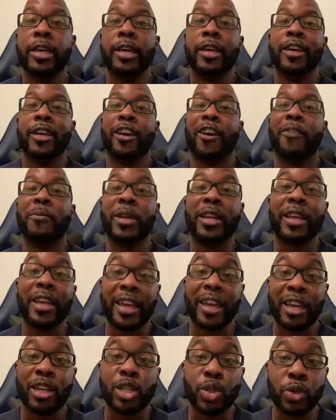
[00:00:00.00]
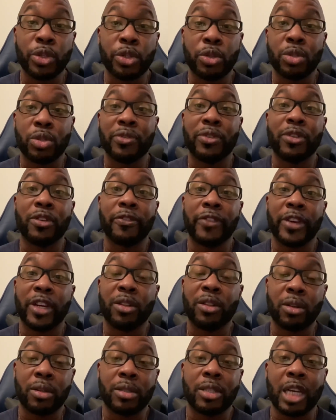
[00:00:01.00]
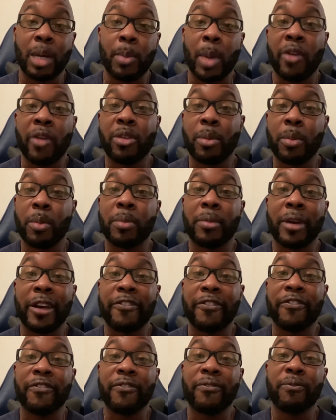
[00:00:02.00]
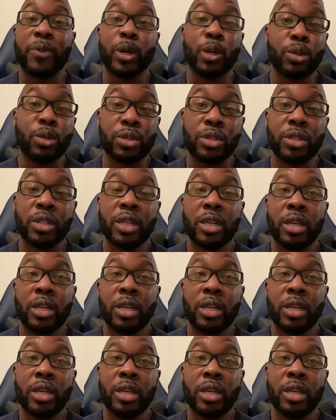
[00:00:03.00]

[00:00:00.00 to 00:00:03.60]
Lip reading: I remember my first